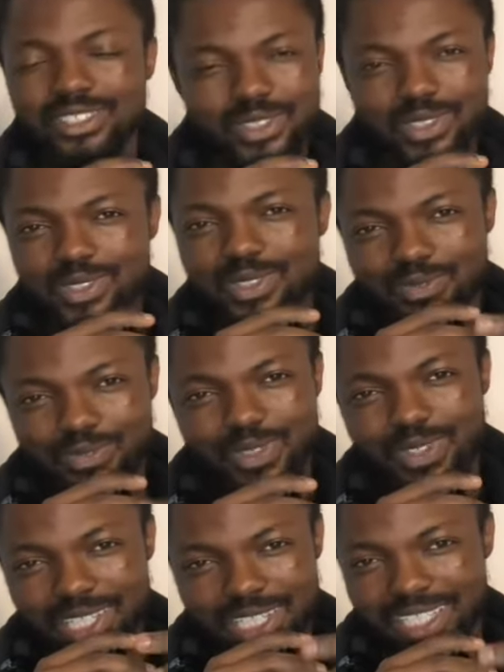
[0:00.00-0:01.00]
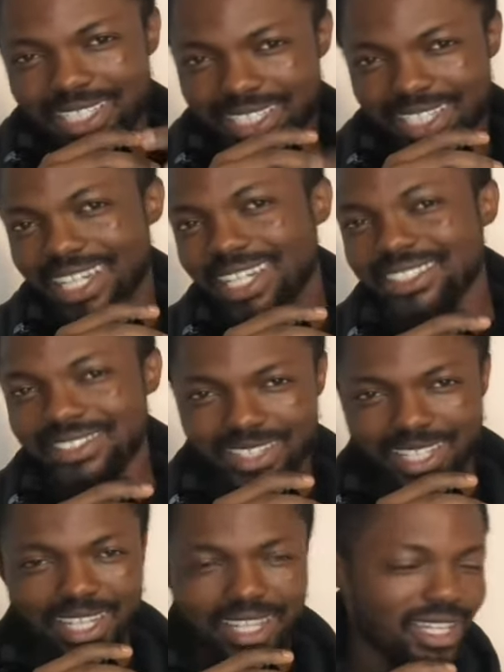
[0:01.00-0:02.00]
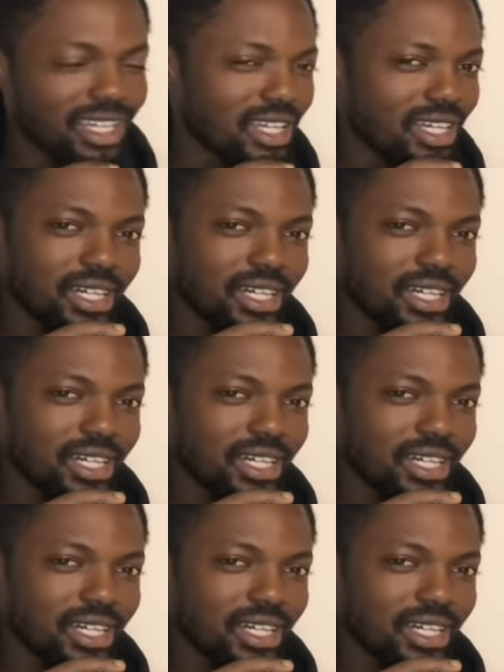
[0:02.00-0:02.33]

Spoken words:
Don't forget that, okay?